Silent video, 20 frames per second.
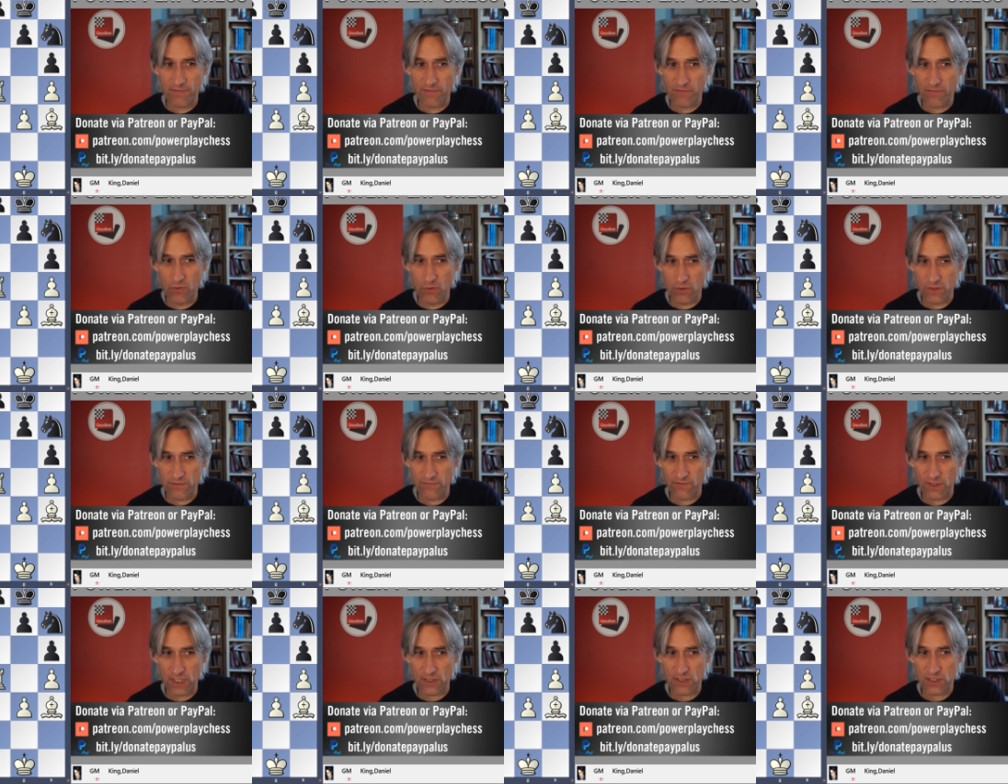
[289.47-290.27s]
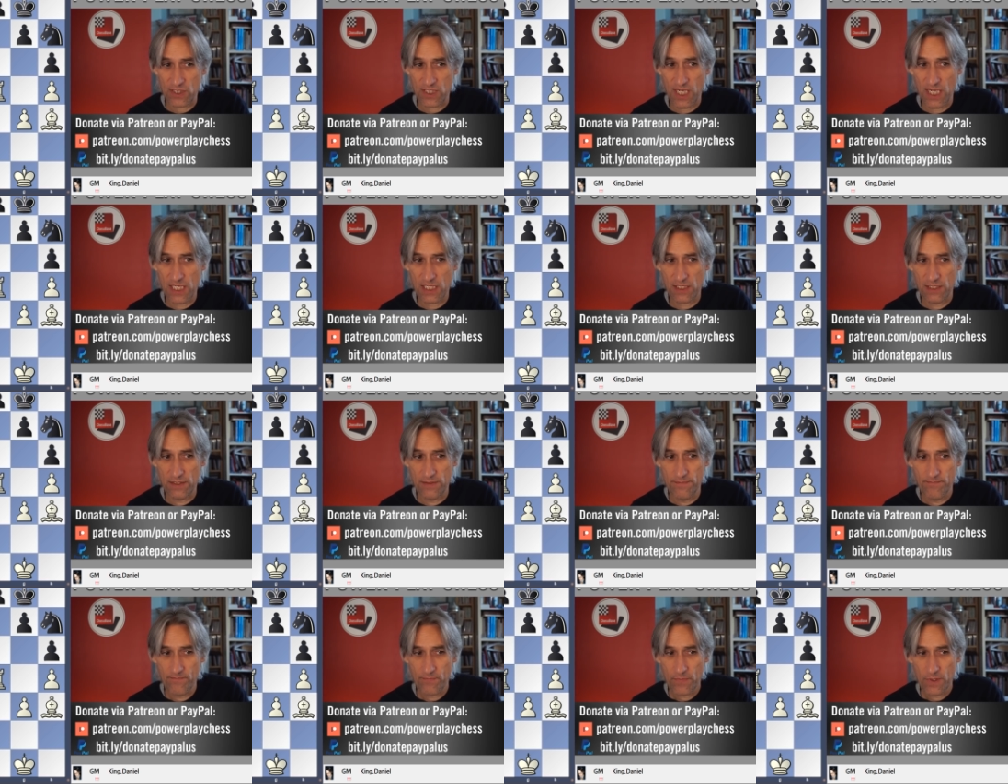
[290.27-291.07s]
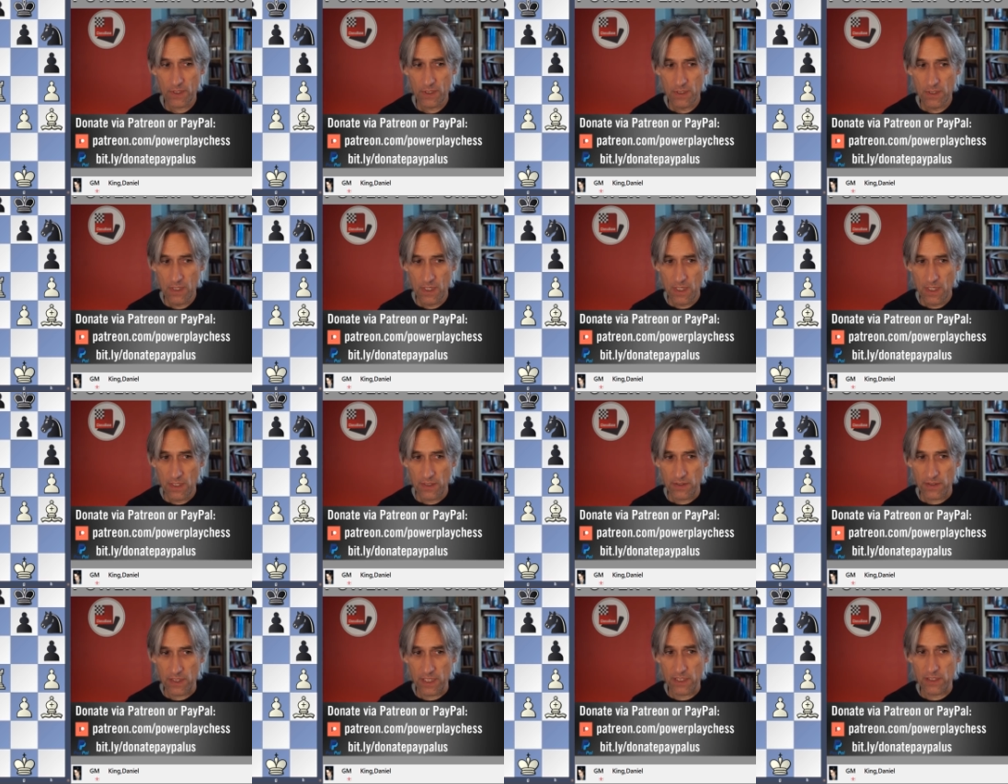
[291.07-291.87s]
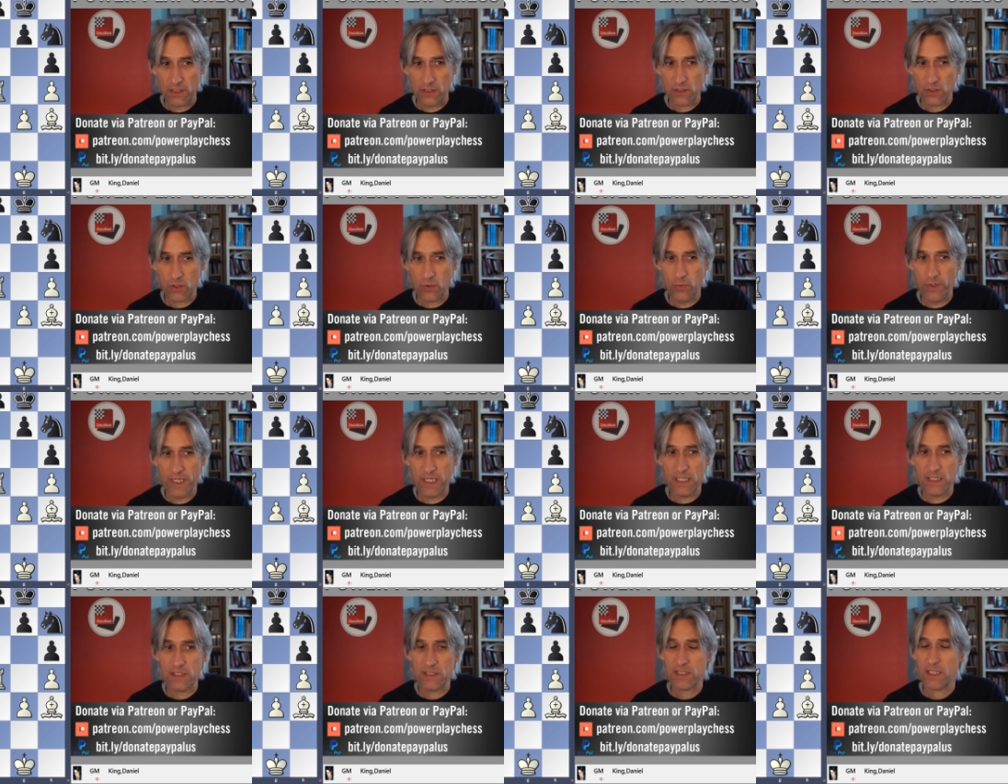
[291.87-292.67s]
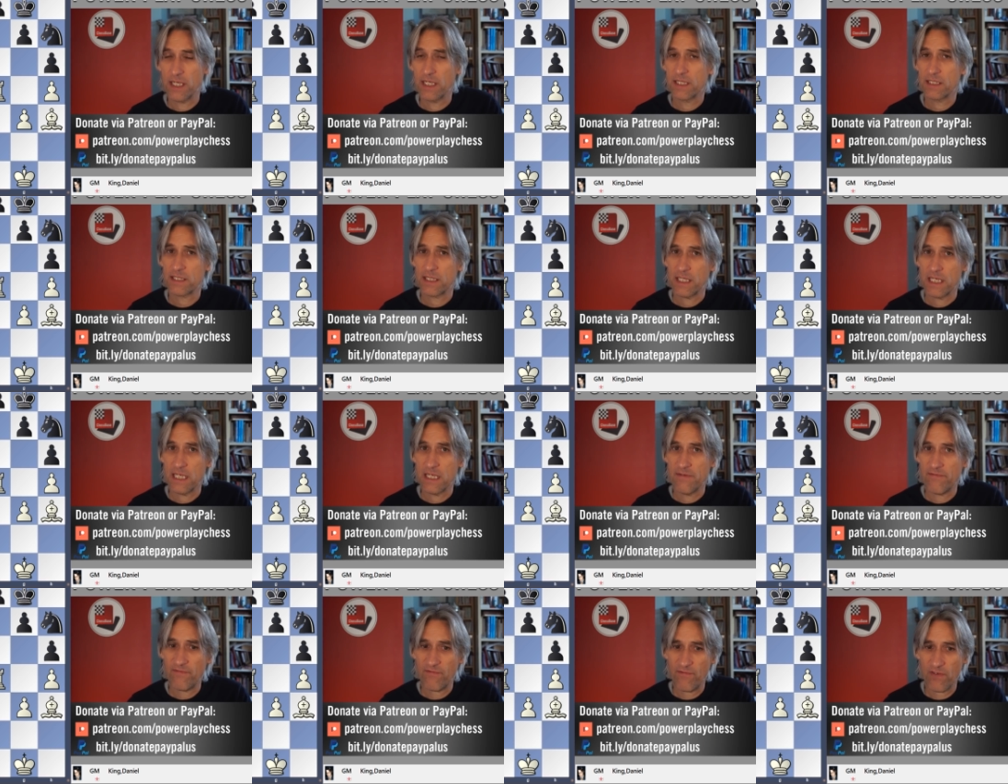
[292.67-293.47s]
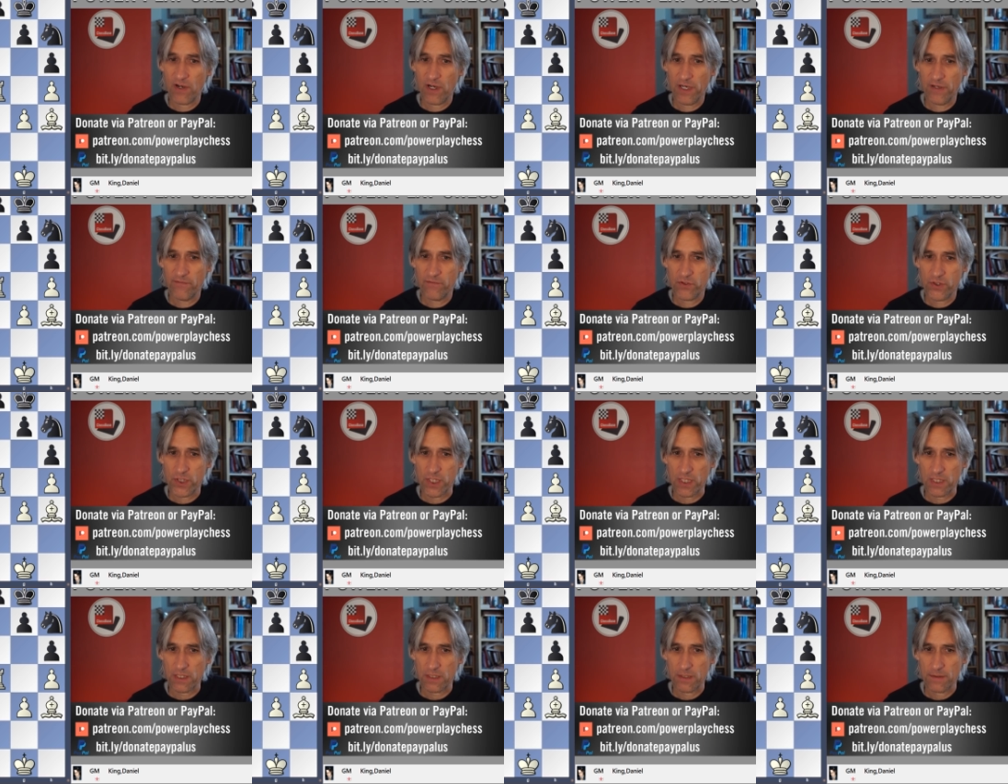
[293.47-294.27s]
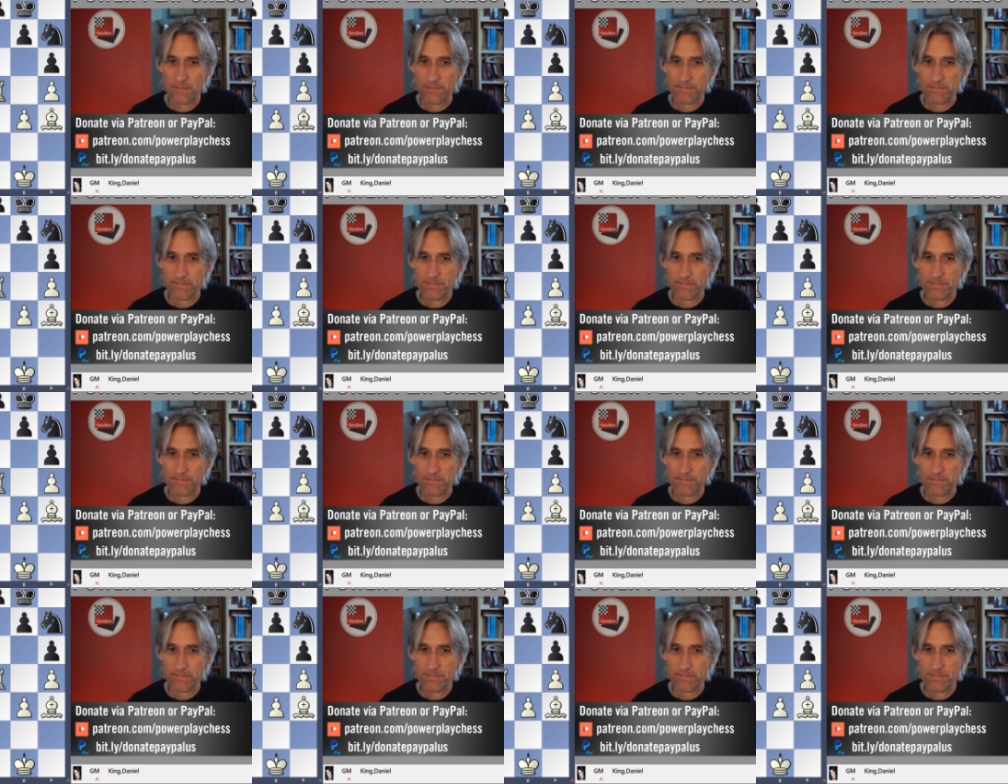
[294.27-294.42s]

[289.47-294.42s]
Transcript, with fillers: Of course if that's taken then queen takes e5 check.